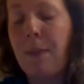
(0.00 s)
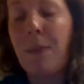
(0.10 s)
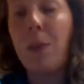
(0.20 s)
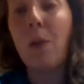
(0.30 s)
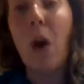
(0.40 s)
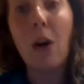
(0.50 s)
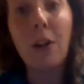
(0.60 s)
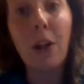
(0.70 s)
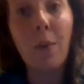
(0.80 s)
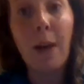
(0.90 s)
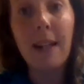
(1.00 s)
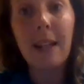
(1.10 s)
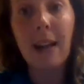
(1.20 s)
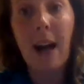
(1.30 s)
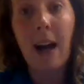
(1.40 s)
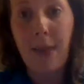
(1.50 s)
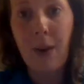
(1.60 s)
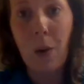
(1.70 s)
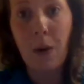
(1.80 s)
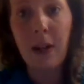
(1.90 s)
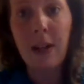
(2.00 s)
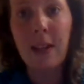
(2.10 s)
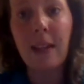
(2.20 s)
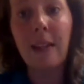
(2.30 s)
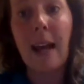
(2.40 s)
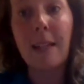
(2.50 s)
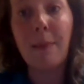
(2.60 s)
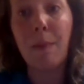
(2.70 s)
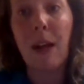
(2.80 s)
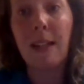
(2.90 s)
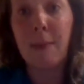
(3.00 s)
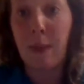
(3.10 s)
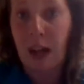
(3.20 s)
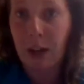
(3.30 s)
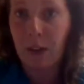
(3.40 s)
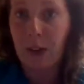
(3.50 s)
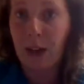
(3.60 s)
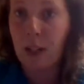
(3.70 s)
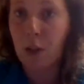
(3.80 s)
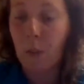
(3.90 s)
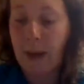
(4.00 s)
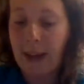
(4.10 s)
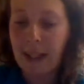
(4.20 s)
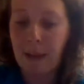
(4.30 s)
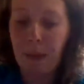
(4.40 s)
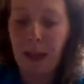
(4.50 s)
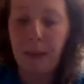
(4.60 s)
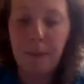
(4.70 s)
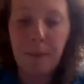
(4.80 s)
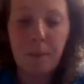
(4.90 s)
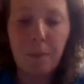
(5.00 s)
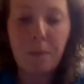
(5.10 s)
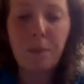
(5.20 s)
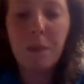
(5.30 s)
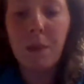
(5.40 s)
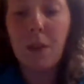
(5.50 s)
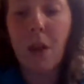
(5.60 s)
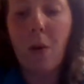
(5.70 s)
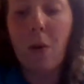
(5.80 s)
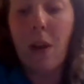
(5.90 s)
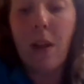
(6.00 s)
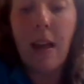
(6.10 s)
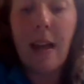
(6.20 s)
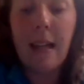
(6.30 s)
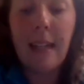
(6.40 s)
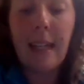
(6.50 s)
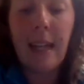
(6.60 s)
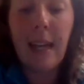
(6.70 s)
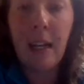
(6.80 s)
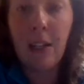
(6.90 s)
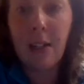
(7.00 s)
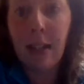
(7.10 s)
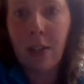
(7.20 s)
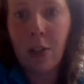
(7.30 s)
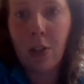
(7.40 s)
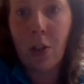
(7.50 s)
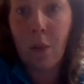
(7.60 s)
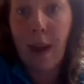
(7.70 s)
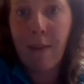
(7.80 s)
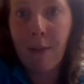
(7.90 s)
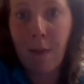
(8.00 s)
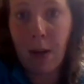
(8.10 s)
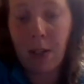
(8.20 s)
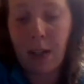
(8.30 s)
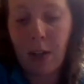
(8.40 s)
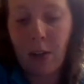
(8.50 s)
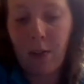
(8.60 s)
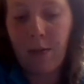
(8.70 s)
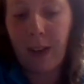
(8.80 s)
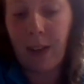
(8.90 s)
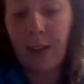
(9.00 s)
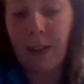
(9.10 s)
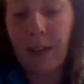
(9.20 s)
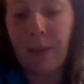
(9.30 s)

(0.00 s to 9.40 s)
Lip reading: The longer you wait to cut the cord, the less blood splatter there is going to be. So taking our scissors away from our sterile field,